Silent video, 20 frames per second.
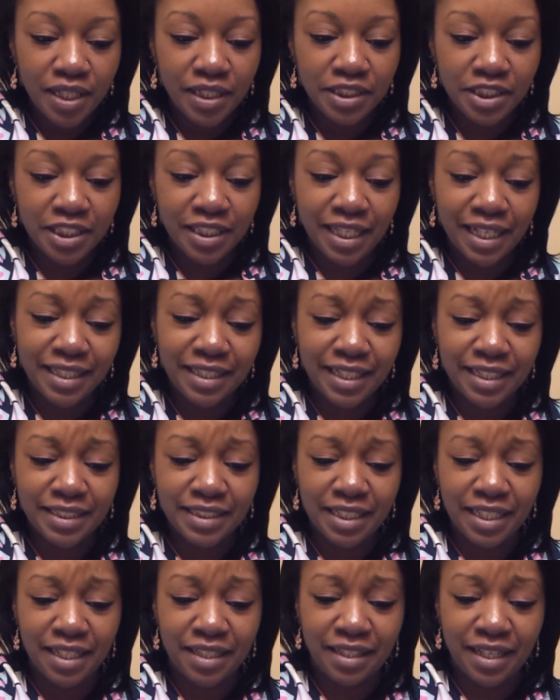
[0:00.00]
July
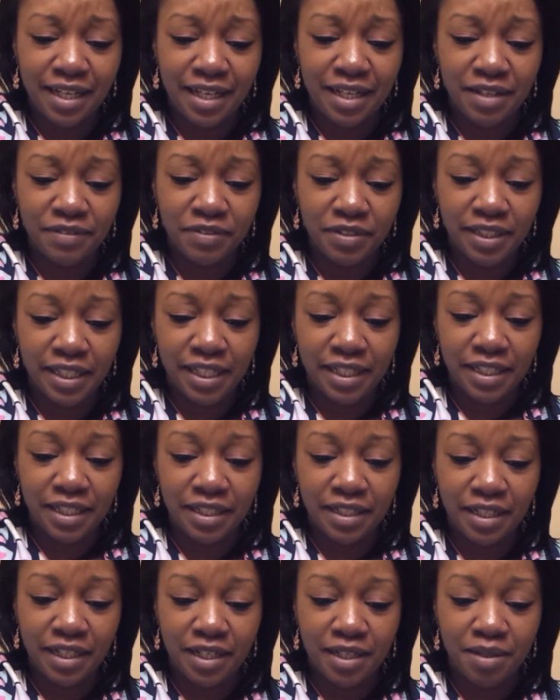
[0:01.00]
19th, I
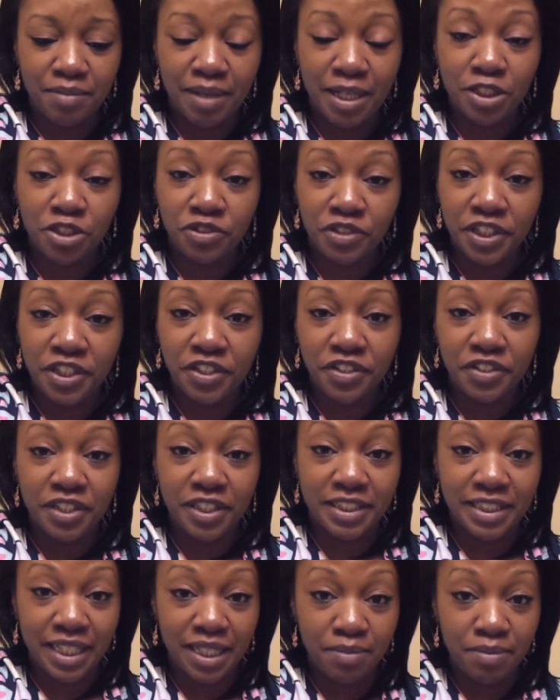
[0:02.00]
ovulated. I triggered the
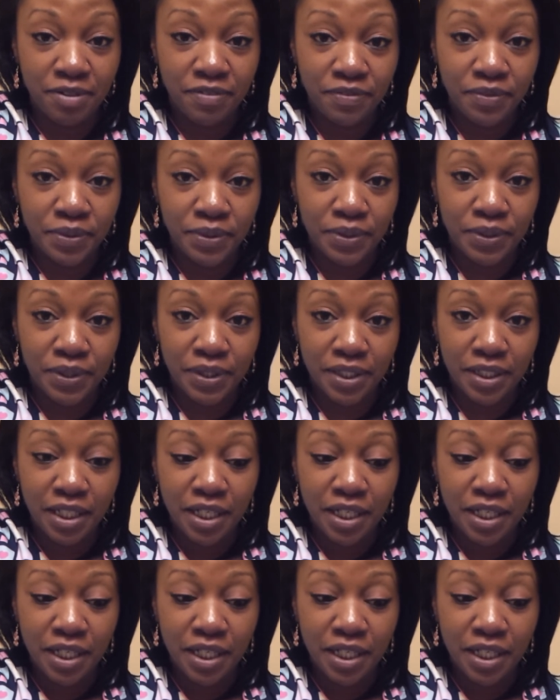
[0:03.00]
day before.